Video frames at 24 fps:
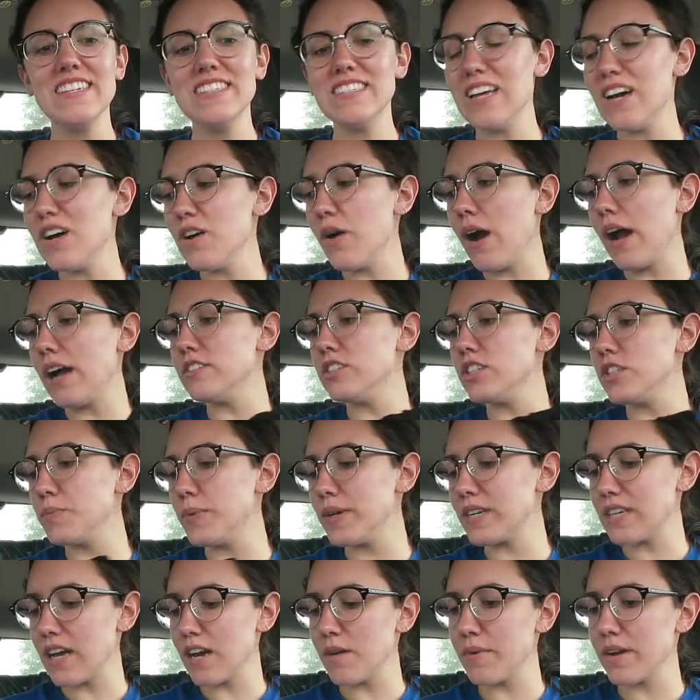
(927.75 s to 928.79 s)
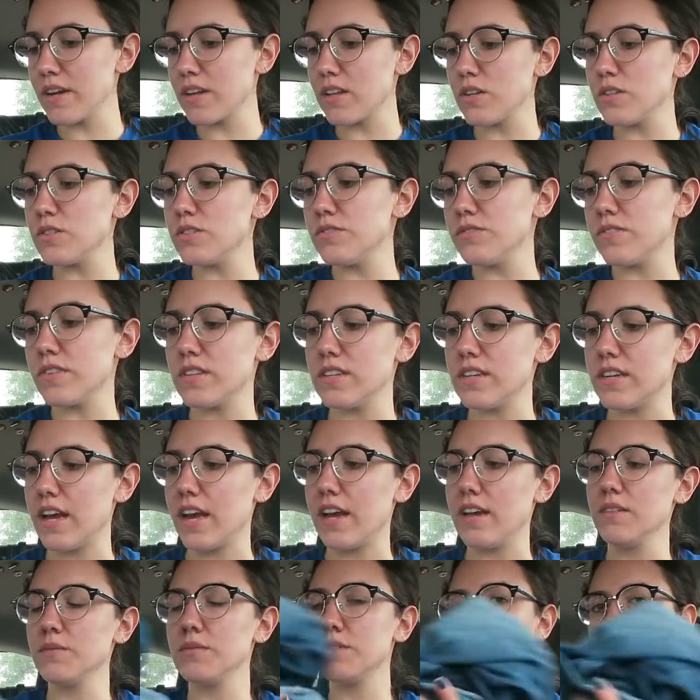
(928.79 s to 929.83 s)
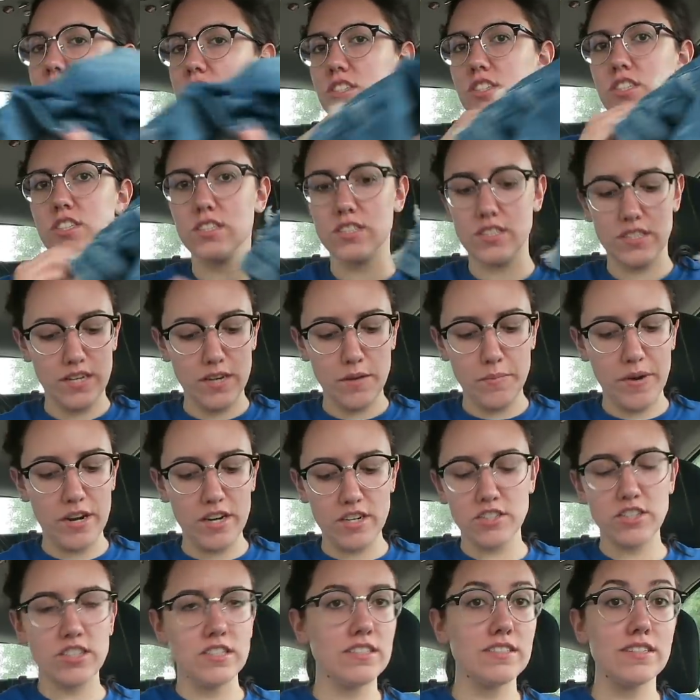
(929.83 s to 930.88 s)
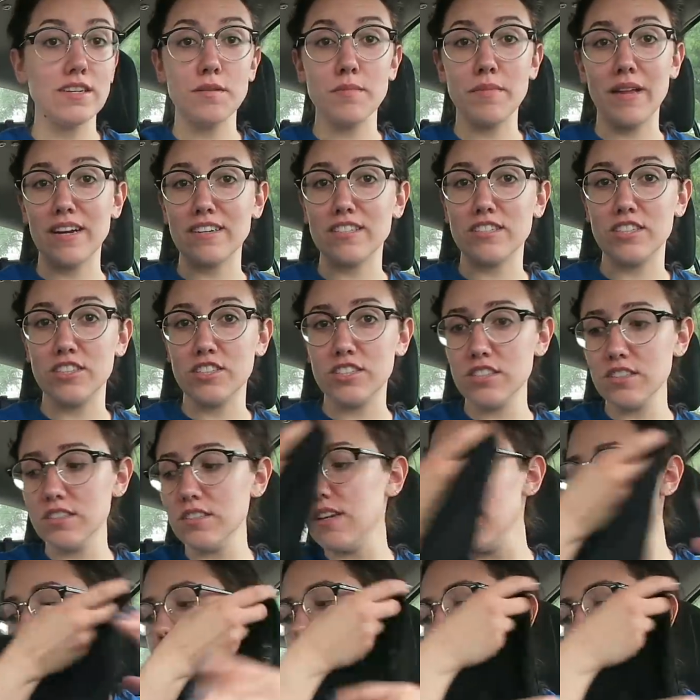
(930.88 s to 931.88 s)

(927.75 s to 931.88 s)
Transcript: So I just picked out my clothes for the day, which is just like a pair of jeans and a black t-shirt.